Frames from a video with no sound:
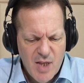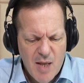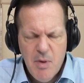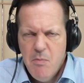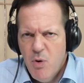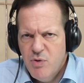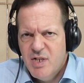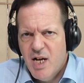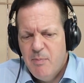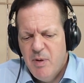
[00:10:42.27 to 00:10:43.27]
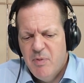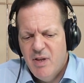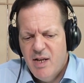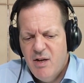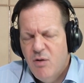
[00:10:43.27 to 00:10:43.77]
I mean, most Thai
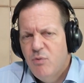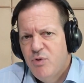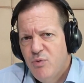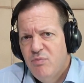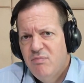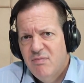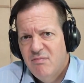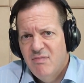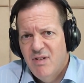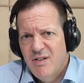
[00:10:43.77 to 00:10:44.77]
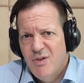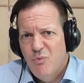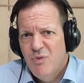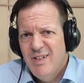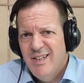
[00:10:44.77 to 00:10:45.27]
people I know
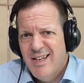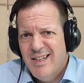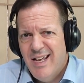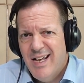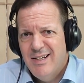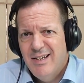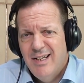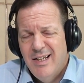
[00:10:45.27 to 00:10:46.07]
don't really like that.